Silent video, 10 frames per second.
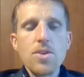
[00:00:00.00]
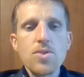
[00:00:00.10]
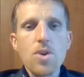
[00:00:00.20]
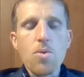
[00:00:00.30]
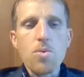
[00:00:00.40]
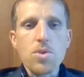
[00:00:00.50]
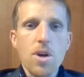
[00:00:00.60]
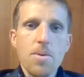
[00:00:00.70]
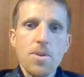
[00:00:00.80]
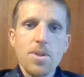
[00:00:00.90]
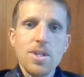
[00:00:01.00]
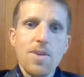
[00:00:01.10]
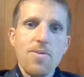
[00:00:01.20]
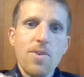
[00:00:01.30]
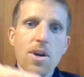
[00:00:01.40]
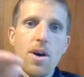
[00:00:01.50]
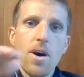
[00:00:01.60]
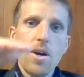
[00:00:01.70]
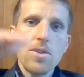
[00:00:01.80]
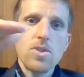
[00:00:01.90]
So we're talking about the different
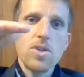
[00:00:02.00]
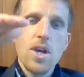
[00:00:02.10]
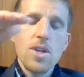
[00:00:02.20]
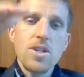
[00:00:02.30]
costs,